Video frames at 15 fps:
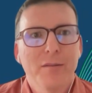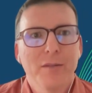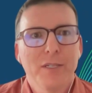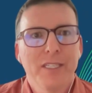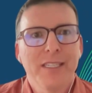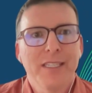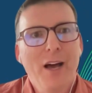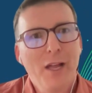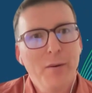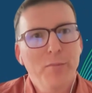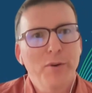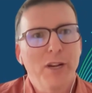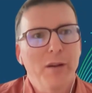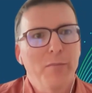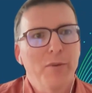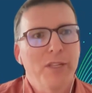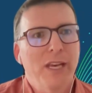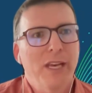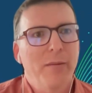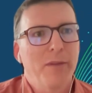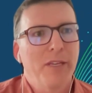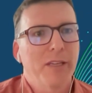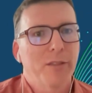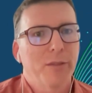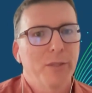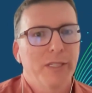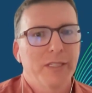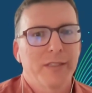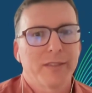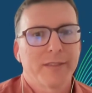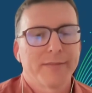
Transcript: an on-prem will that be included?